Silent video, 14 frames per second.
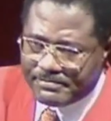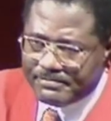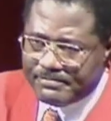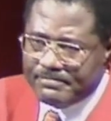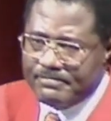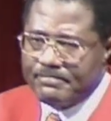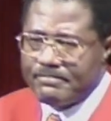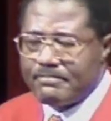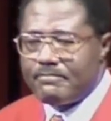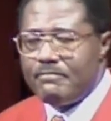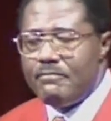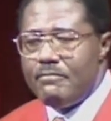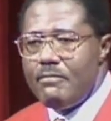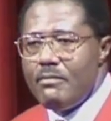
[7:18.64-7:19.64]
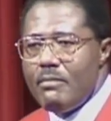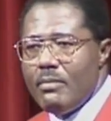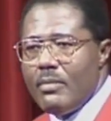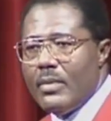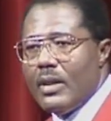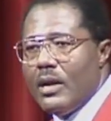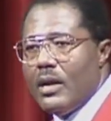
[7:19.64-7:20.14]

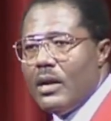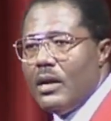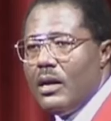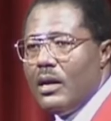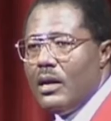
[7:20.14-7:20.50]
Nobody speaks.